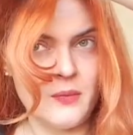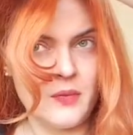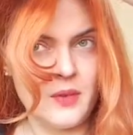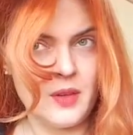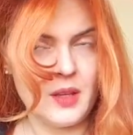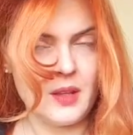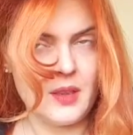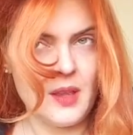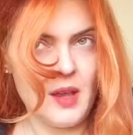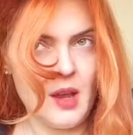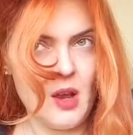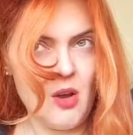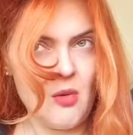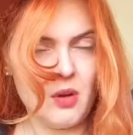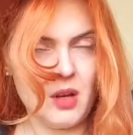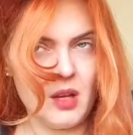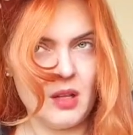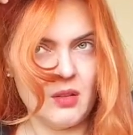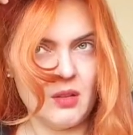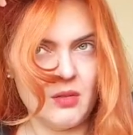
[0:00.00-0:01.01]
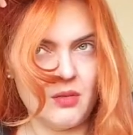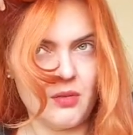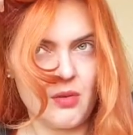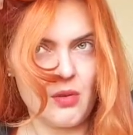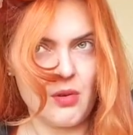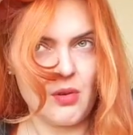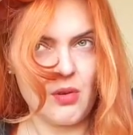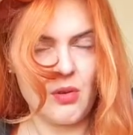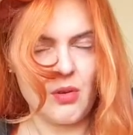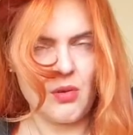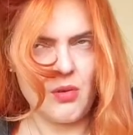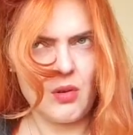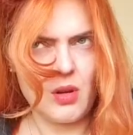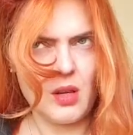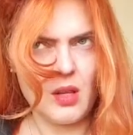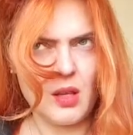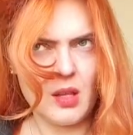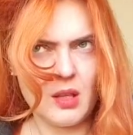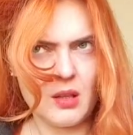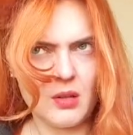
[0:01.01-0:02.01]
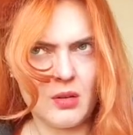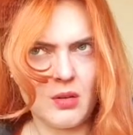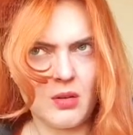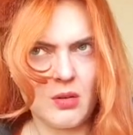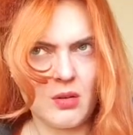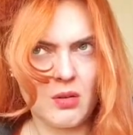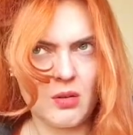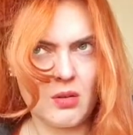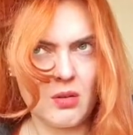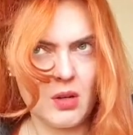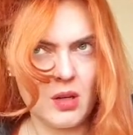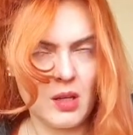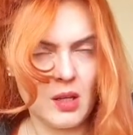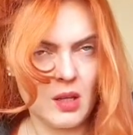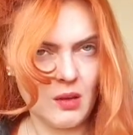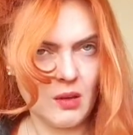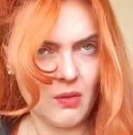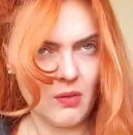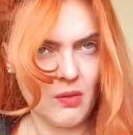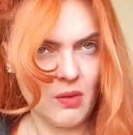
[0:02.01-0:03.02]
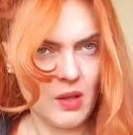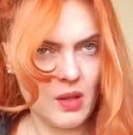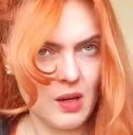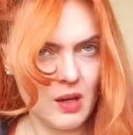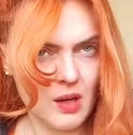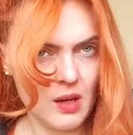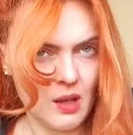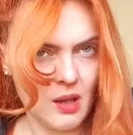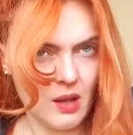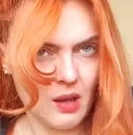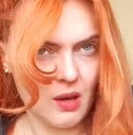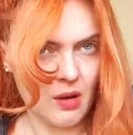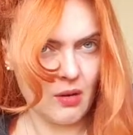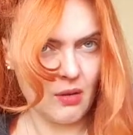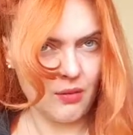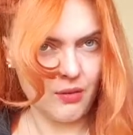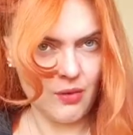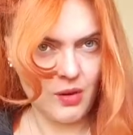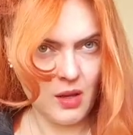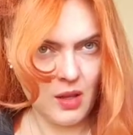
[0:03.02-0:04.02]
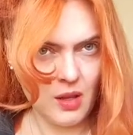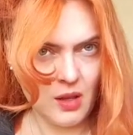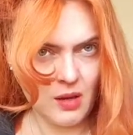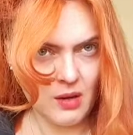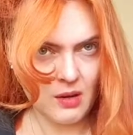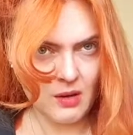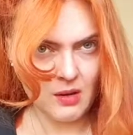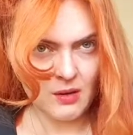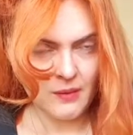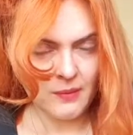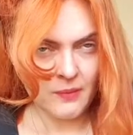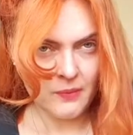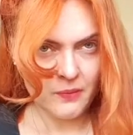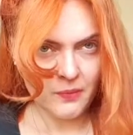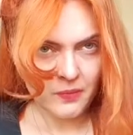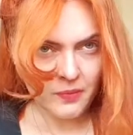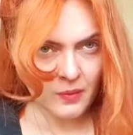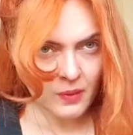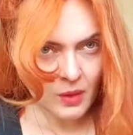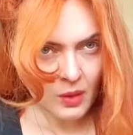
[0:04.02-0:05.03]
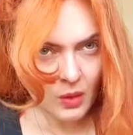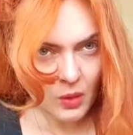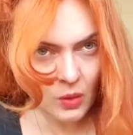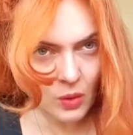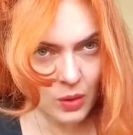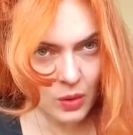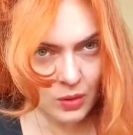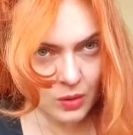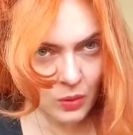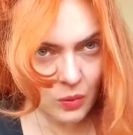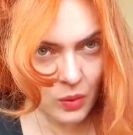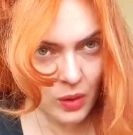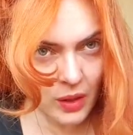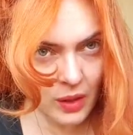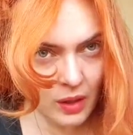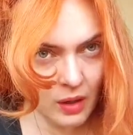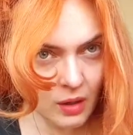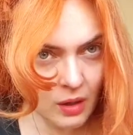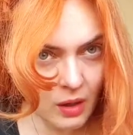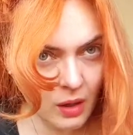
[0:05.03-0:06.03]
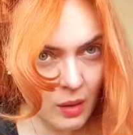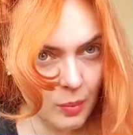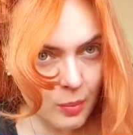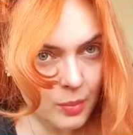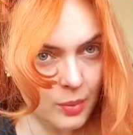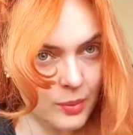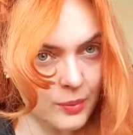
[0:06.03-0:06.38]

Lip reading: And now I'm kind of rolling it very carefully all the way up.